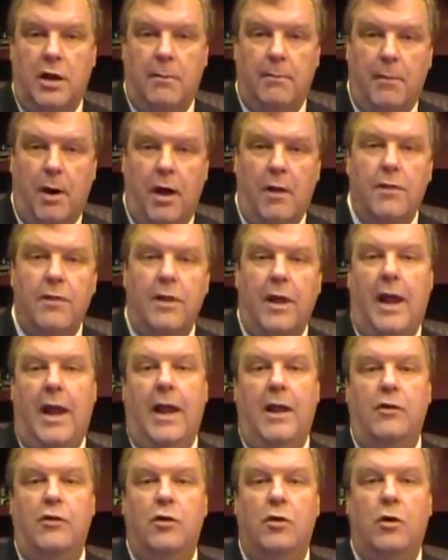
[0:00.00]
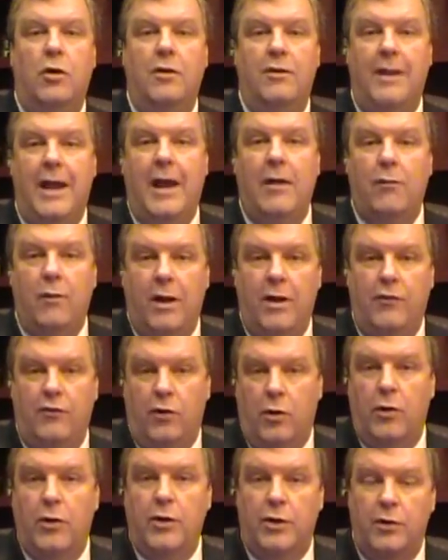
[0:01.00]
a month and your debt
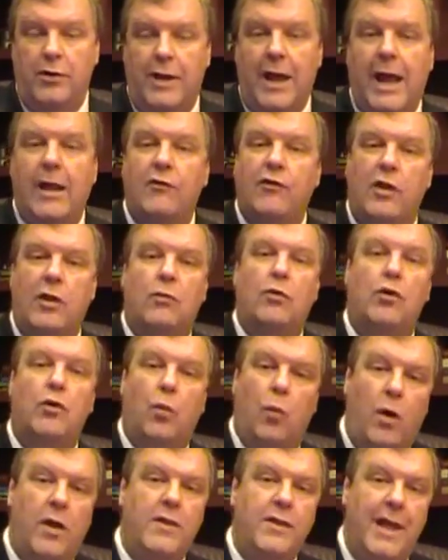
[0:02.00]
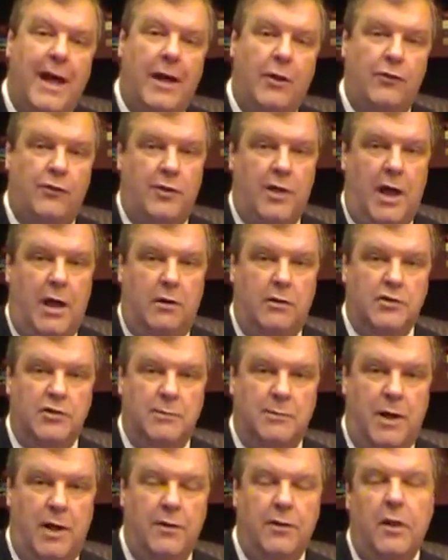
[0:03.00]
ratio, or your debts equaled $1,000
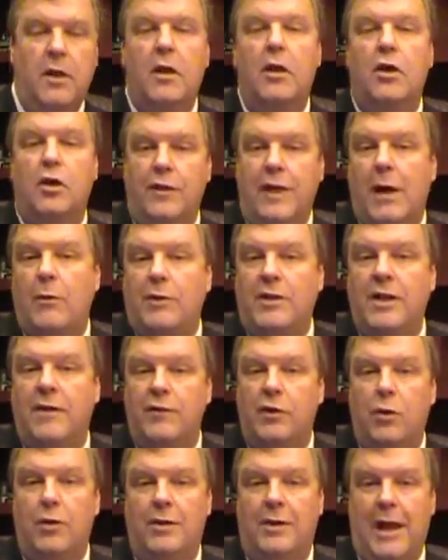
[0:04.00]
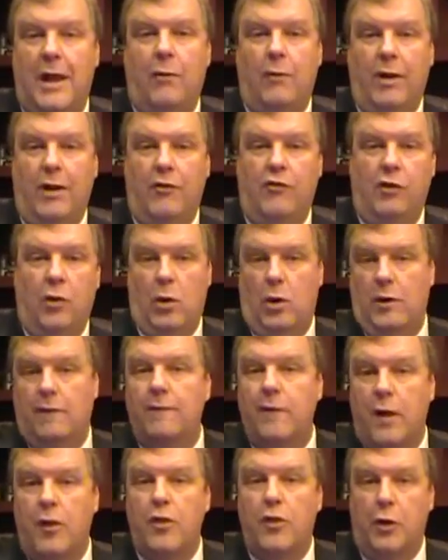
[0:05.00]
a month, that would give you a debt ratio
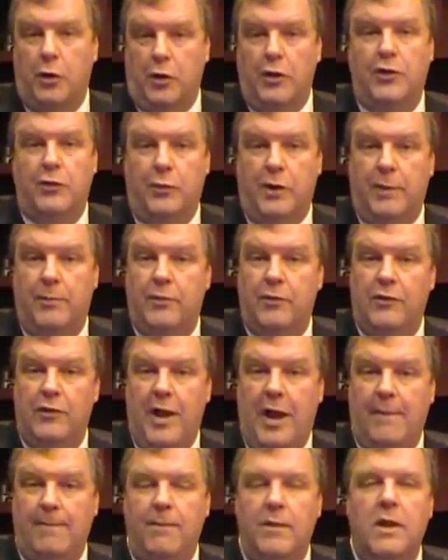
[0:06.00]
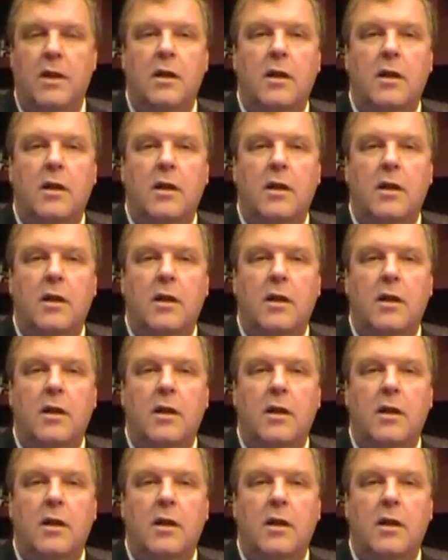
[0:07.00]
of 33%.